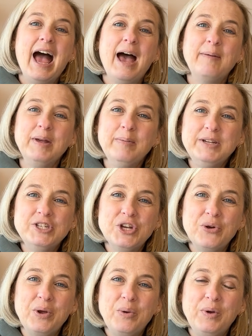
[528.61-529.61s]
I'm going to be
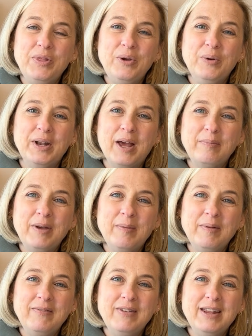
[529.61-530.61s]
sharing with you in
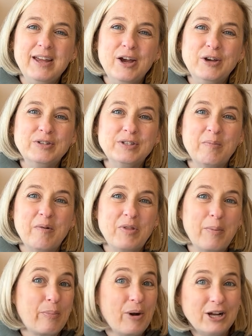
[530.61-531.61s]
upcoming videos some of
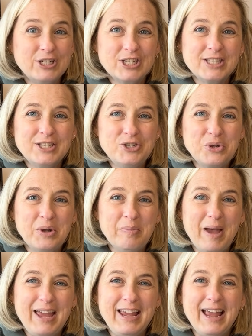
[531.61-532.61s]
the projects that you can
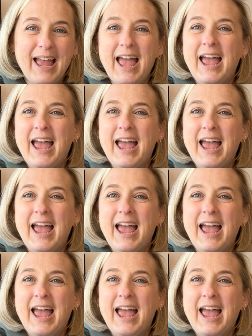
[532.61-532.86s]
make